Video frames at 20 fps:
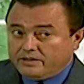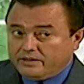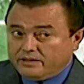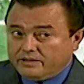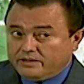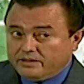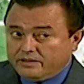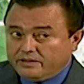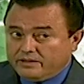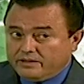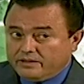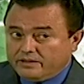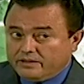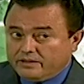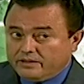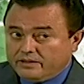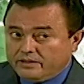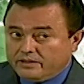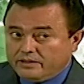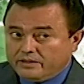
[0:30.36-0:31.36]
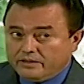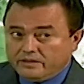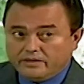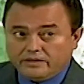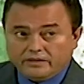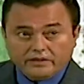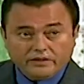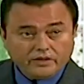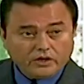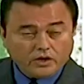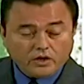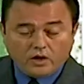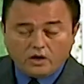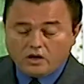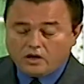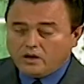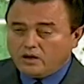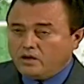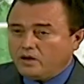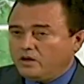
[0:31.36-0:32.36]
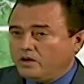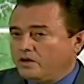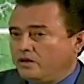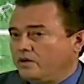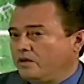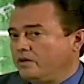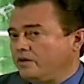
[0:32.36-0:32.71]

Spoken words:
No one is speaking in this clip.